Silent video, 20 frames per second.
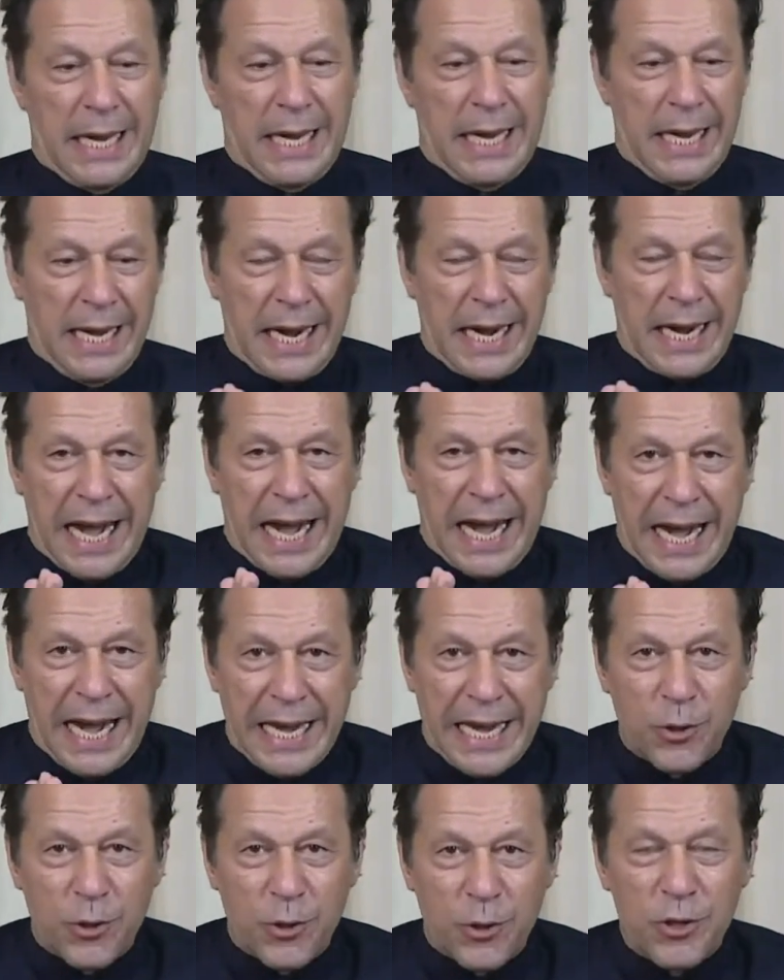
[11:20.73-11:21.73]
And I
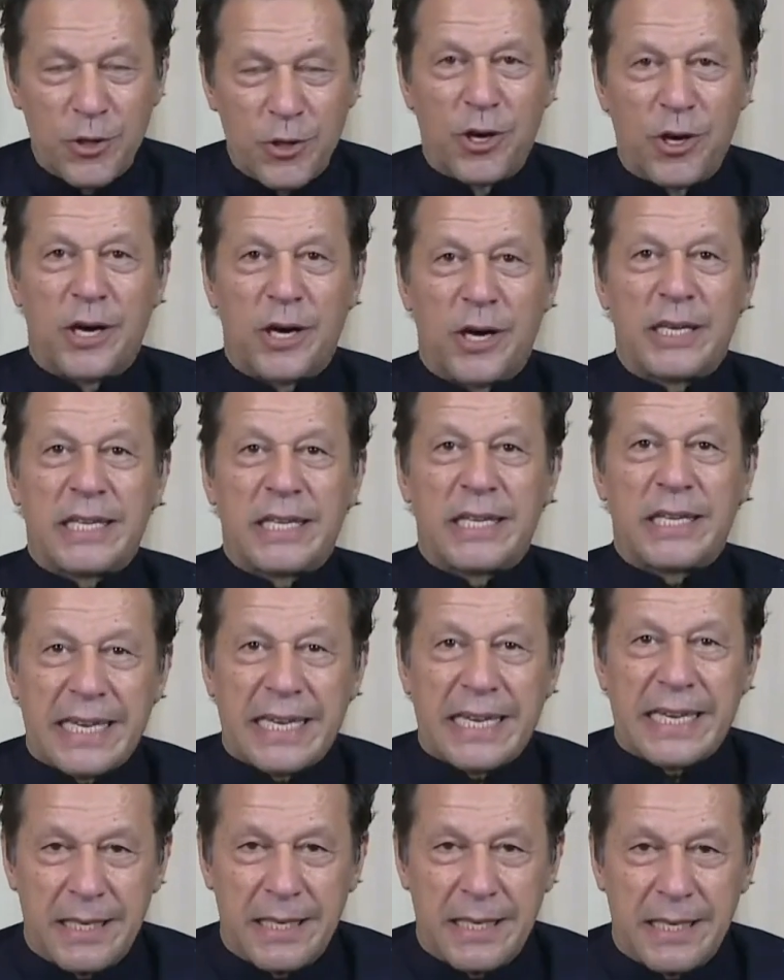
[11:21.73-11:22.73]
could not
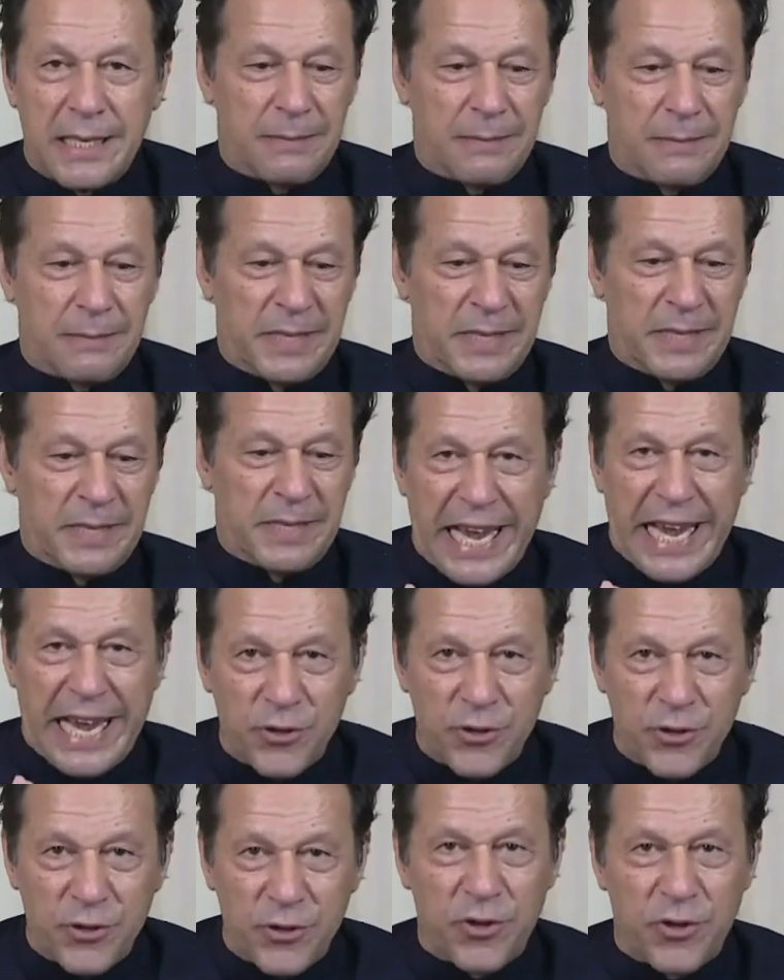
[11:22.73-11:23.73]
get a
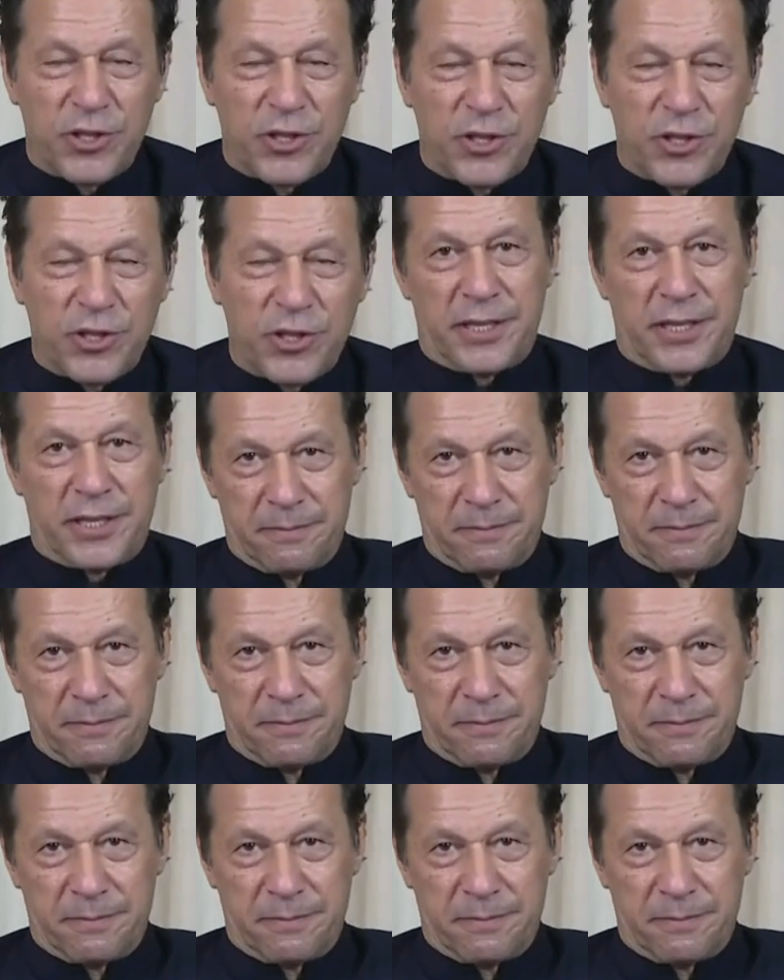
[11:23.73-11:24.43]
case registered